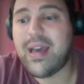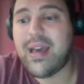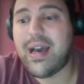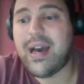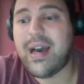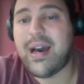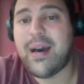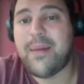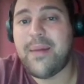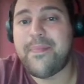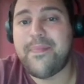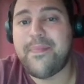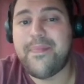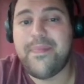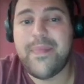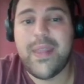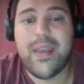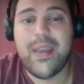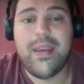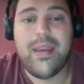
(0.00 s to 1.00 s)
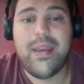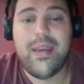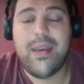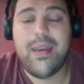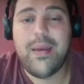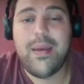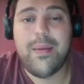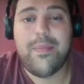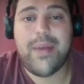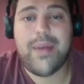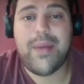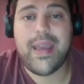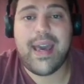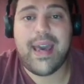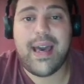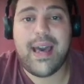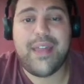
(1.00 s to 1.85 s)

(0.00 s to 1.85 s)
But yeah,